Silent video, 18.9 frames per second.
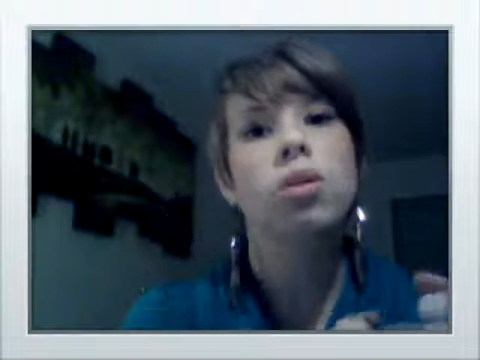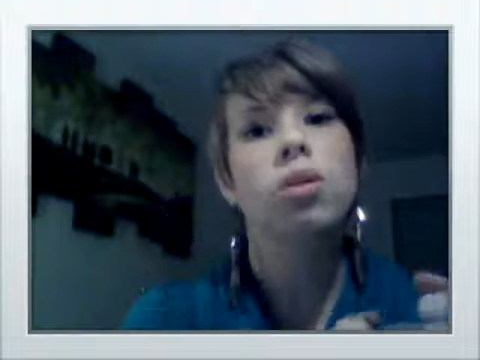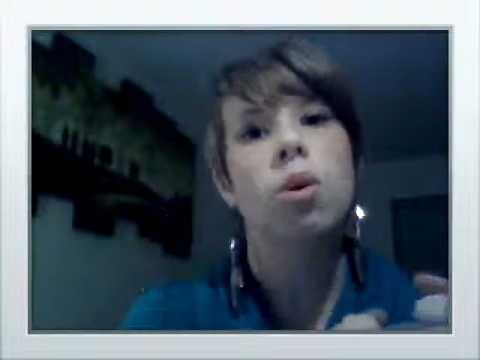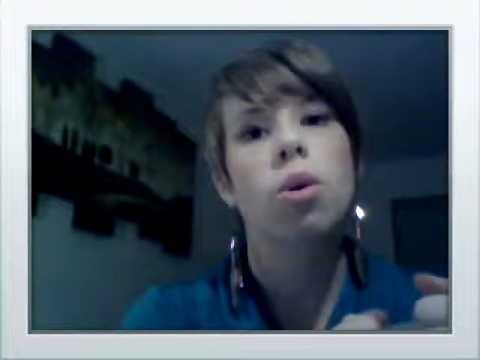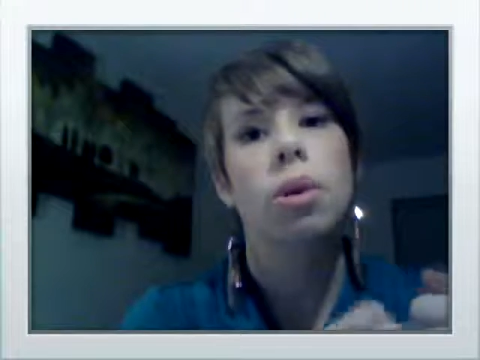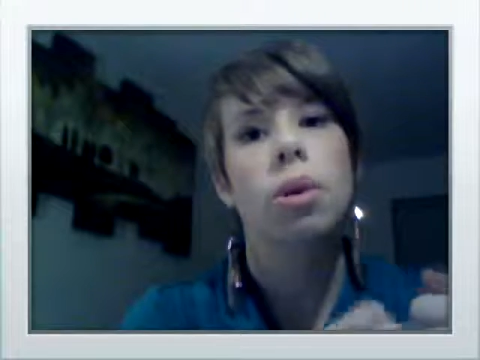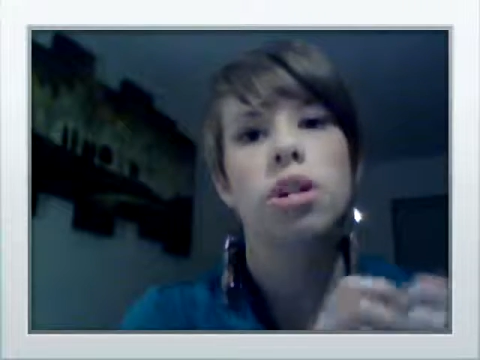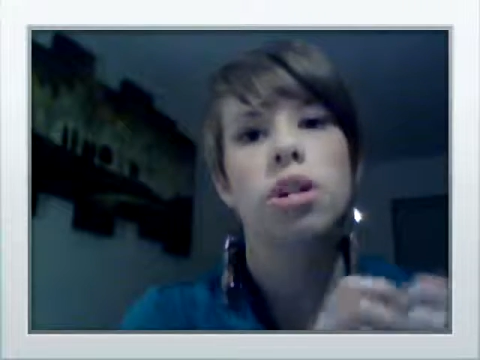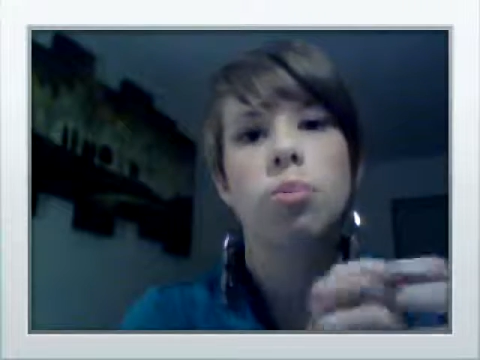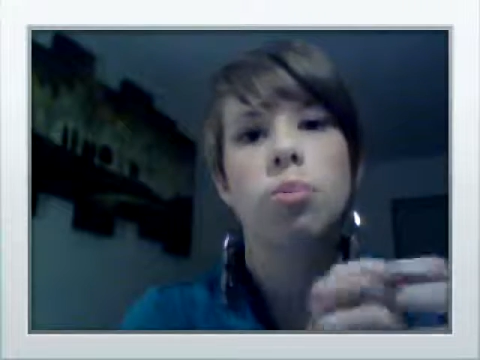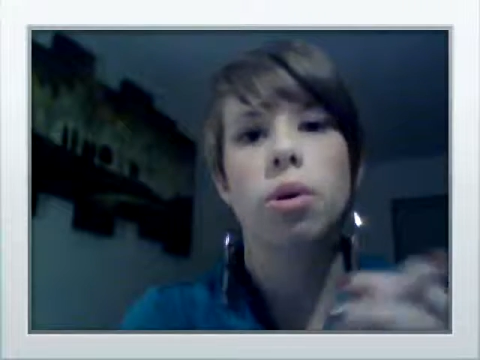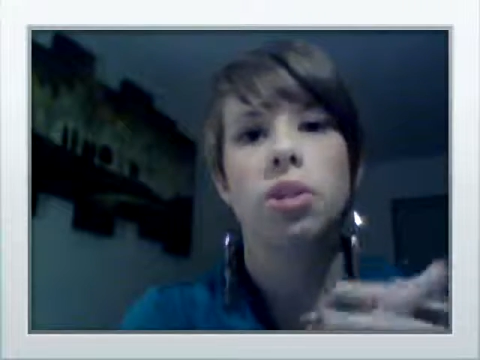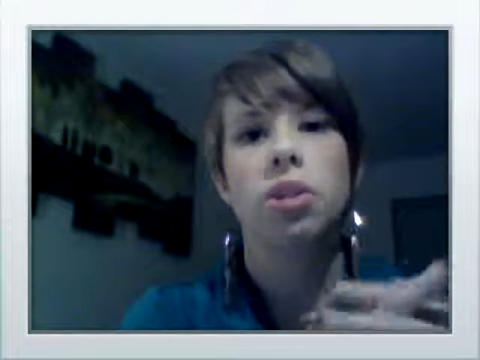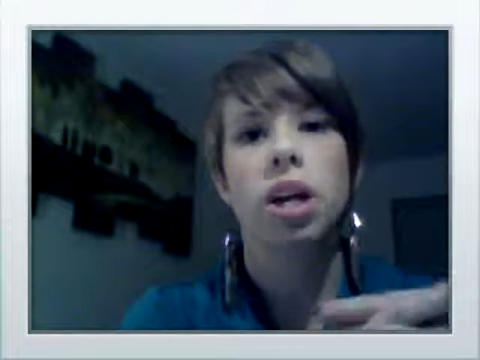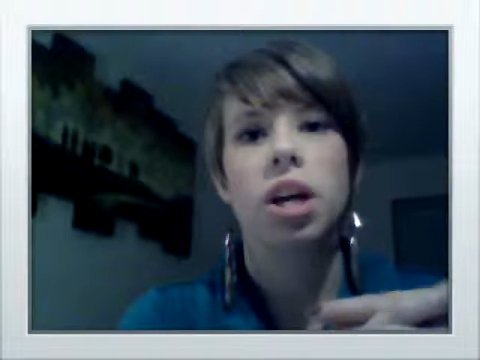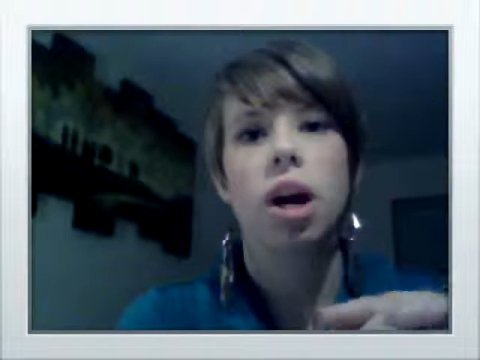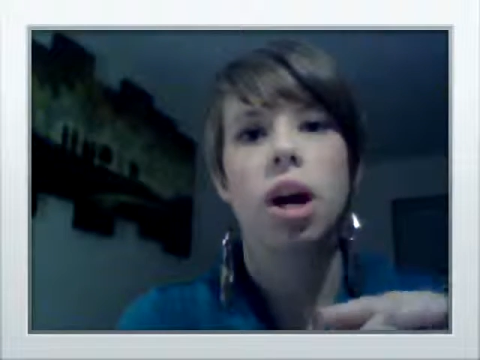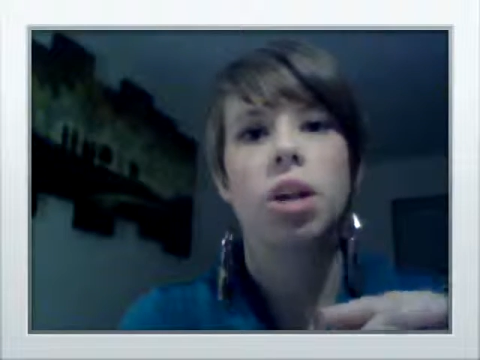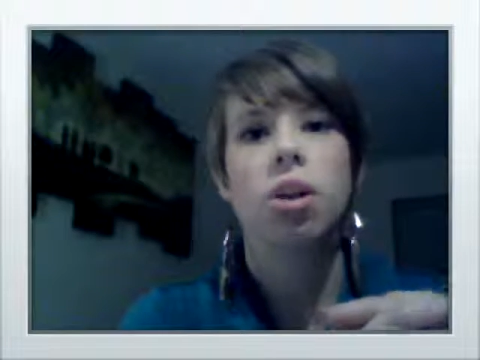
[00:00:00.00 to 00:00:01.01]
so much about
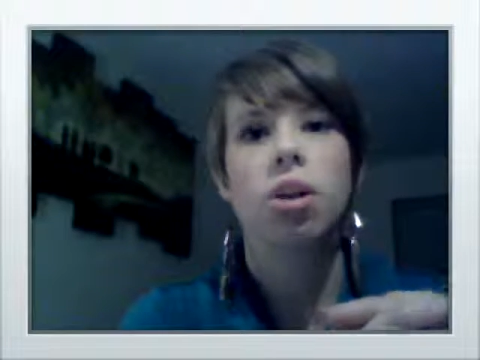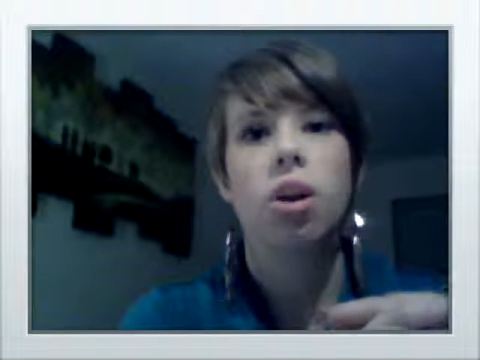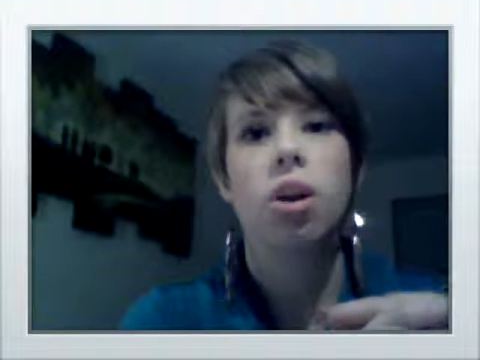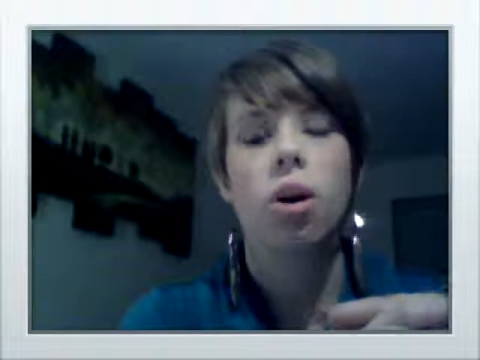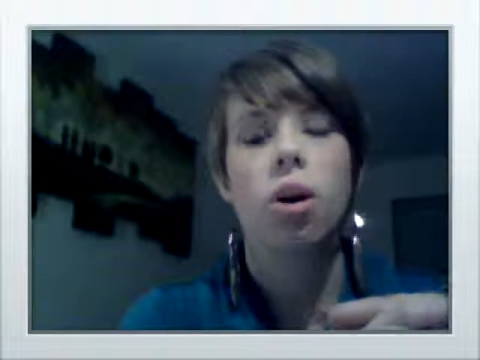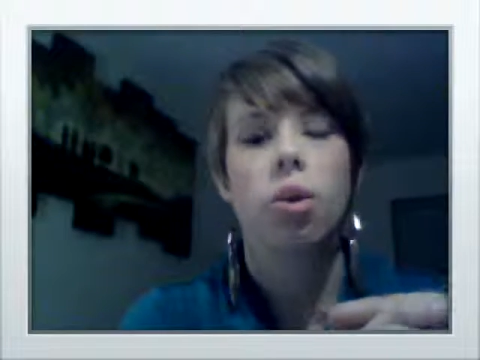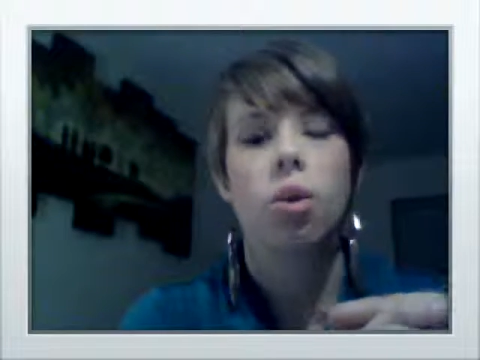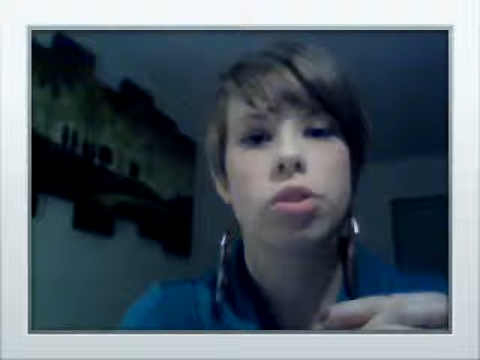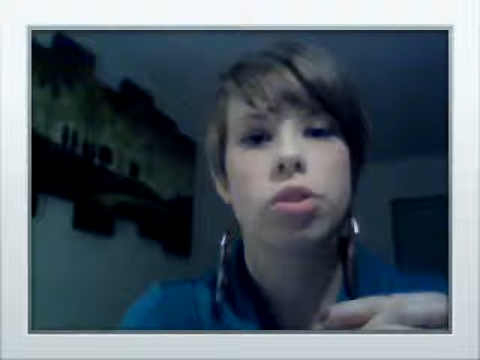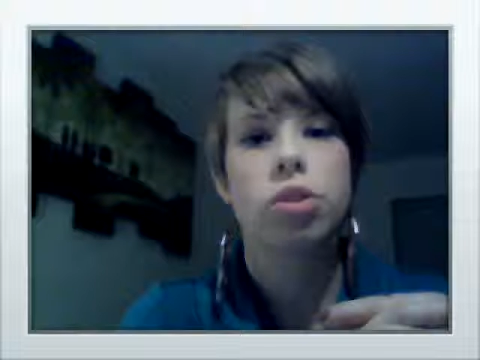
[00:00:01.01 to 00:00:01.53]
the unknown,